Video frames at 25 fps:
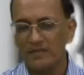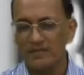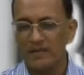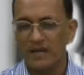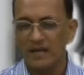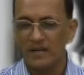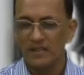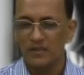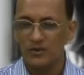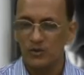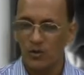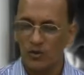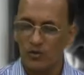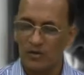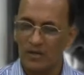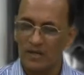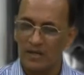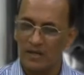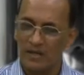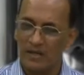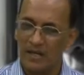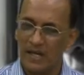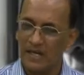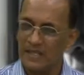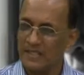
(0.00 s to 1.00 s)
a
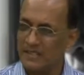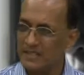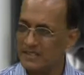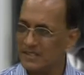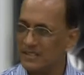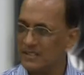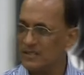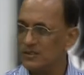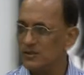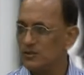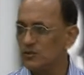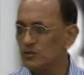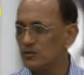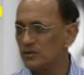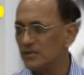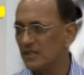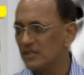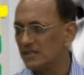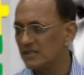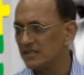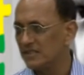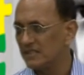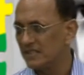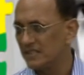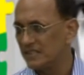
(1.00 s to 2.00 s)
toddler 18 to
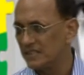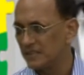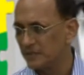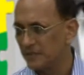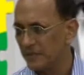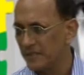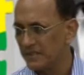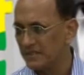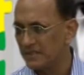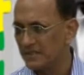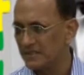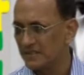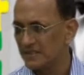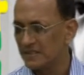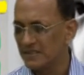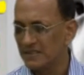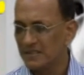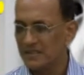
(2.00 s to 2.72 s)
36 months